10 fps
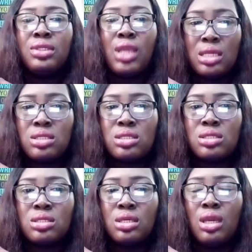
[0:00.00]

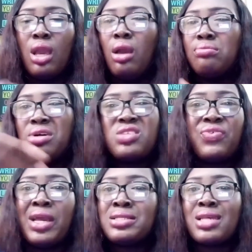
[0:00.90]
Yes, most
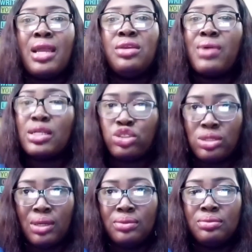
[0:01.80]
fears are
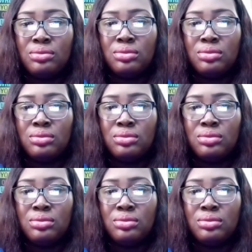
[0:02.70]
irrational